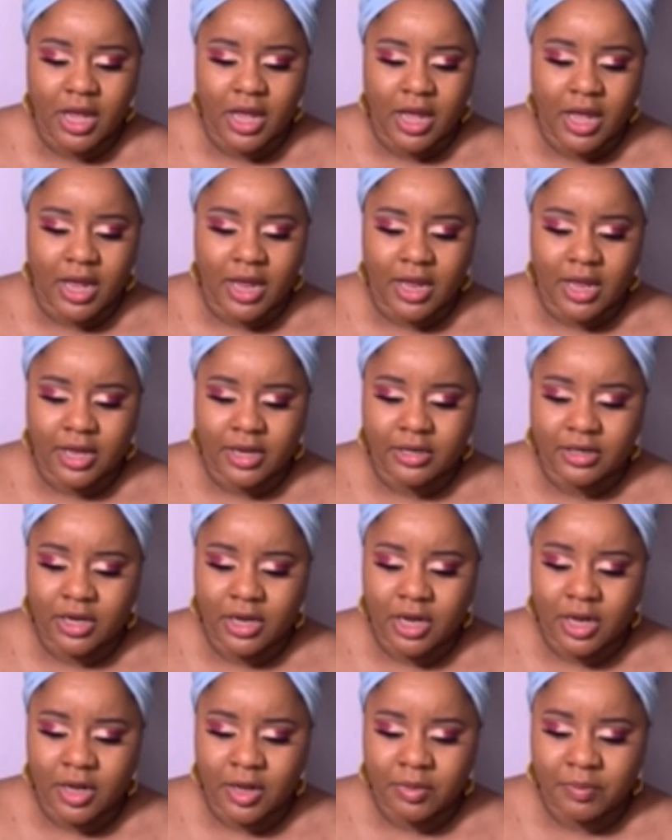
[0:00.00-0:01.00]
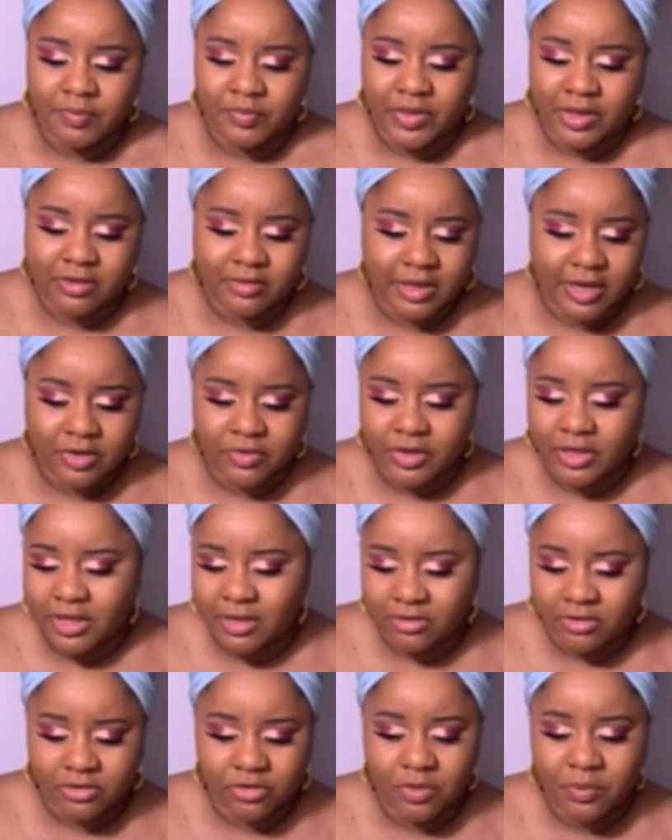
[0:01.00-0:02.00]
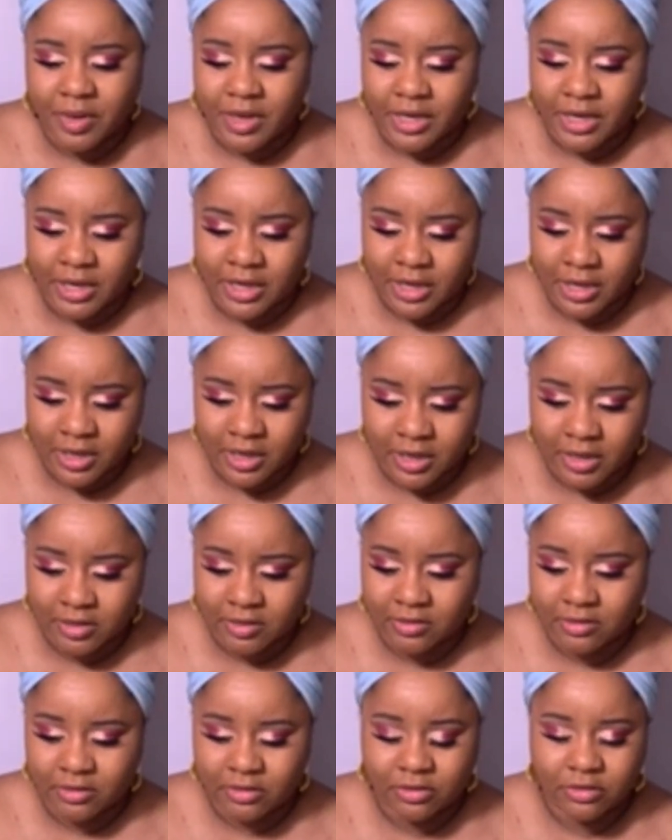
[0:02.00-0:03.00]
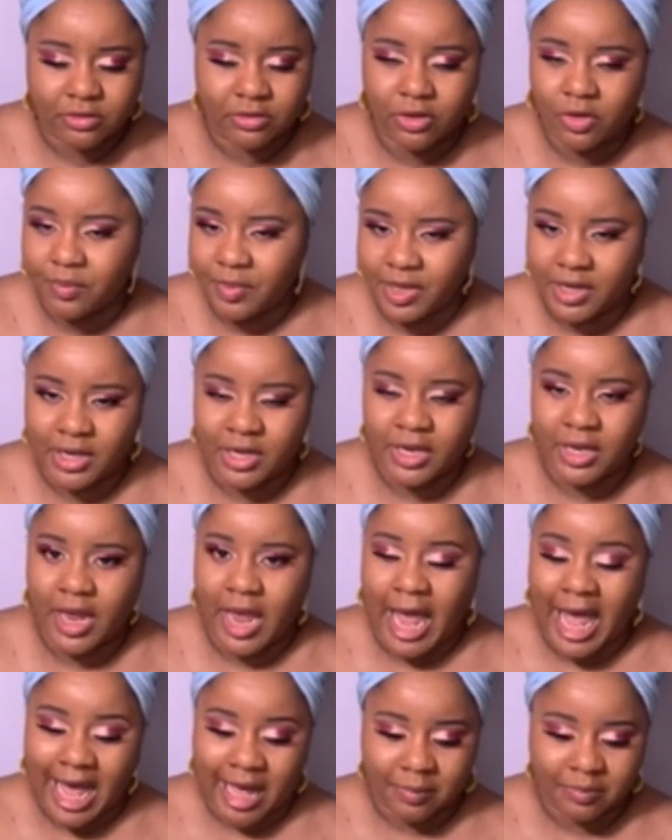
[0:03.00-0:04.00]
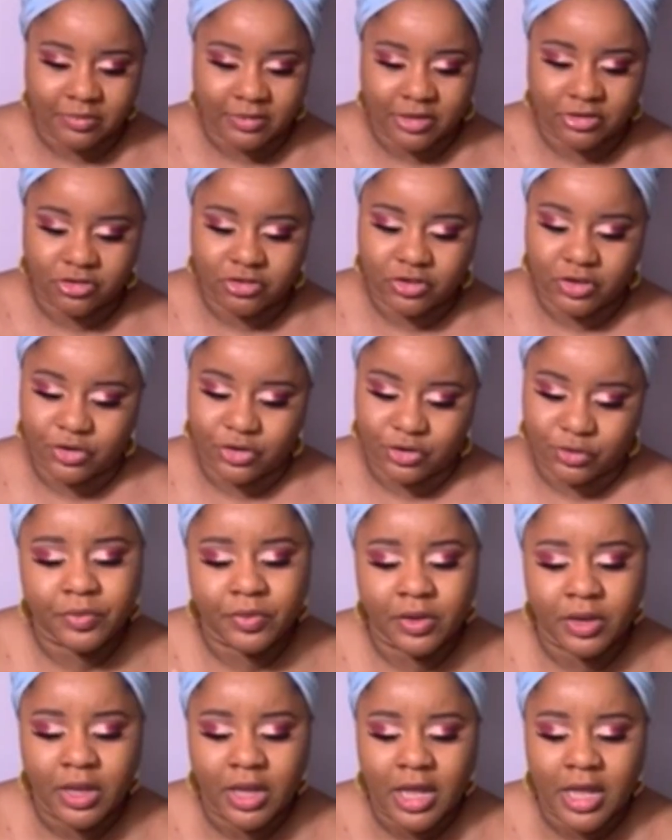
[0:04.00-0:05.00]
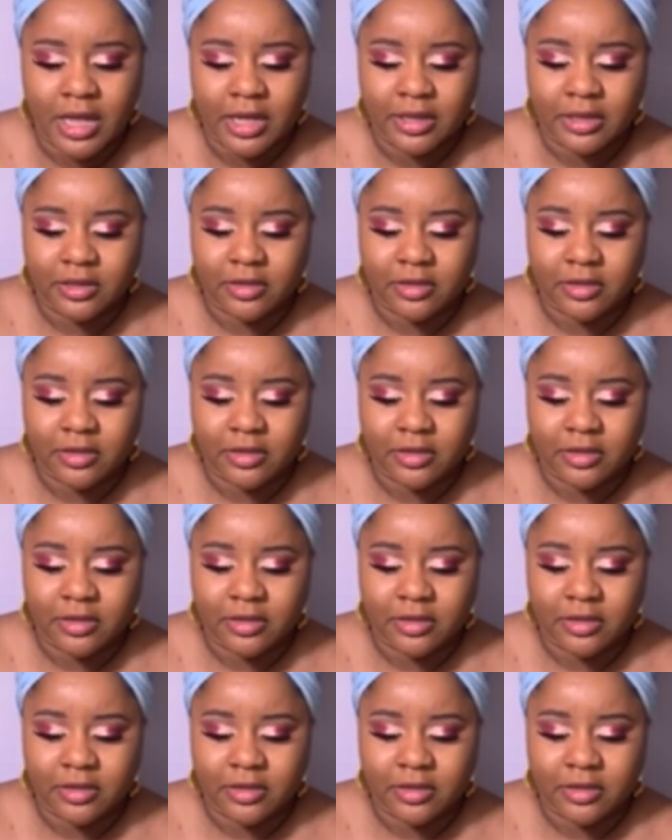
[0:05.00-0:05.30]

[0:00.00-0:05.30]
and etc. There's so many apps that you could use. The